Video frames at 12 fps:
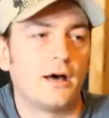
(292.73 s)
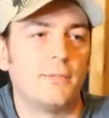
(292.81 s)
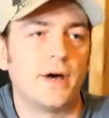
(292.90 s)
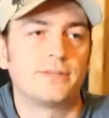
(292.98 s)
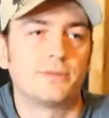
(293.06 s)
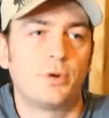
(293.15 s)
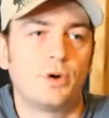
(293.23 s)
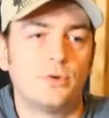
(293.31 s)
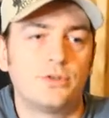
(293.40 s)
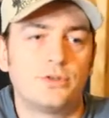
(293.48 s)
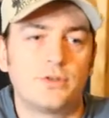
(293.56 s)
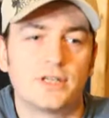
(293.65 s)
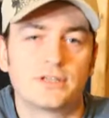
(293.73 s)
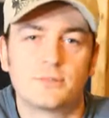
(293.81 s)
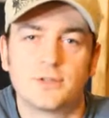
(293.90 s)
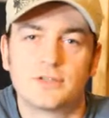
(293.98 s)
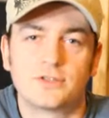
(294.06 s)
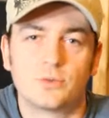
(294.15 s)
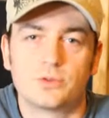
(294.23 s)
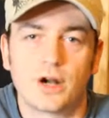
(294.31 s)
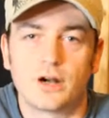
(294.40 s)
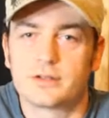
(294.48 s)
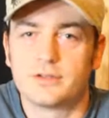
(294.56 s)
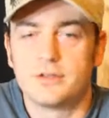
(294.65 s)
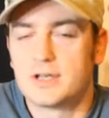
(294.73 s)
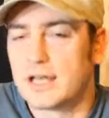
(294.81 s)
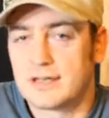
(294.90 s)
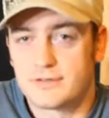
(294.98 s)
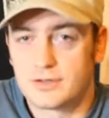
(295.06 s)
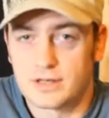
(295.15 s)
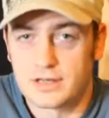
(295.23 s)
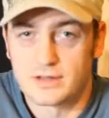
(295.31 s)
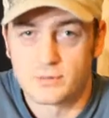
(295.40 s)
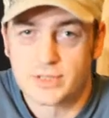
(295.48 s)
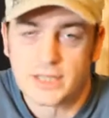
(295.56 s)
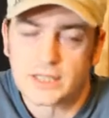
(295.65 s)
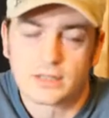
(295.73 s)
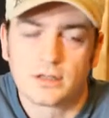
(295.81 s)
as opposed to get something so dark that you can't even do anything with it.